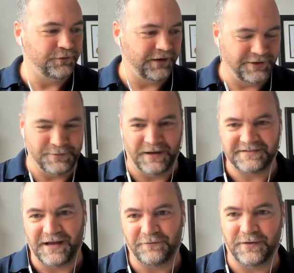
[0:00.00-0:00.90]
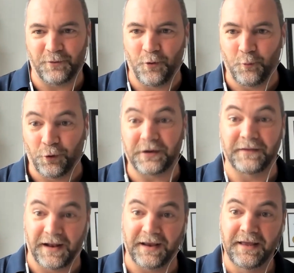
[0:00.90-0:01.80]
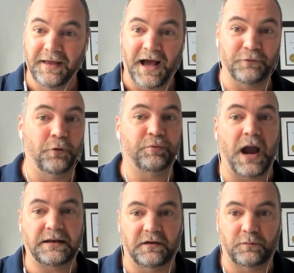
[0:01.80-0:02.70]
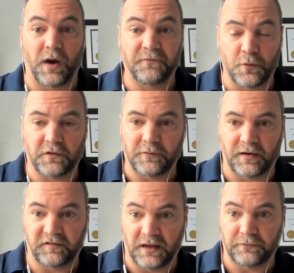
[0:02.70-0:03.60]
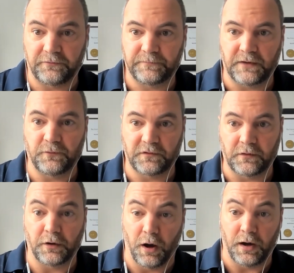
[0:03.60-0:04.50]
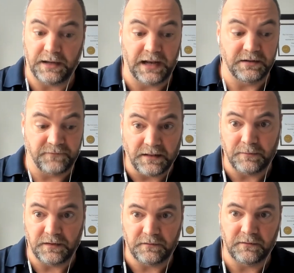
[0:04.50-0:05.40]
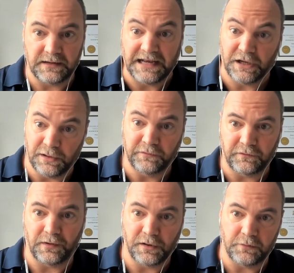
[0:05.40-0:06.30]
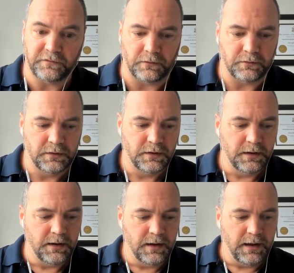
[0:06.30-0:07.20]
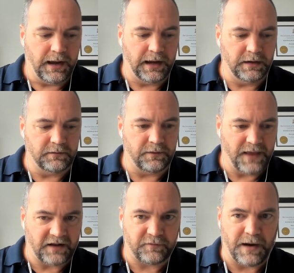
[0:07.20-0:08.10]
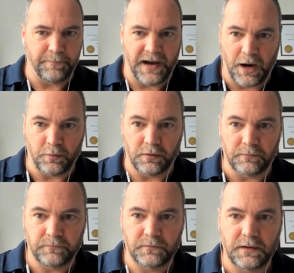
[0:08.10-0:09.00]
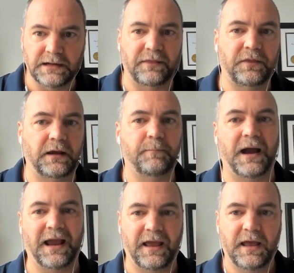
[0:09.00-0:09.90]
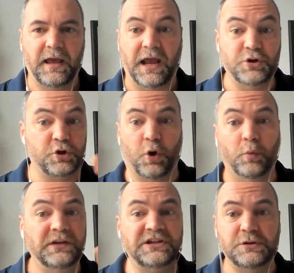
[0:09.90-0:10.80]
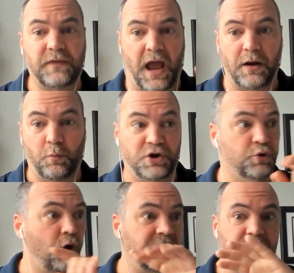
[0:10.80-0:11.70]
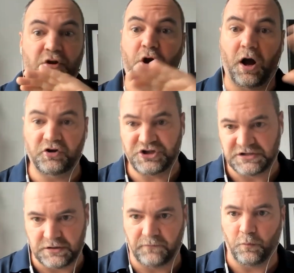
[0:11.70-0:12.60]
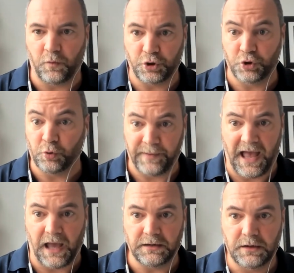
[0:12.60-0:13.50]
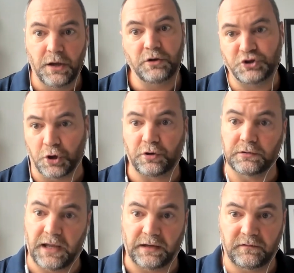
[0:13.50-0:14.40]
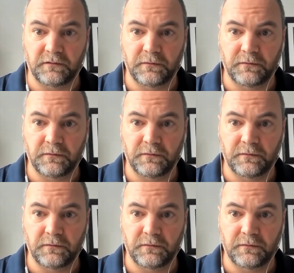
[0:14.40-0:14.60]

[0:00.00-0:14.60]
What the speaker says: and I do my stuff and I go work and I have a whole practice where I focus on myself. I focus on God and development and getting closer and closer. And that's my power. And I think and you can only do that when you're not even conscious of good or bad, dark or light.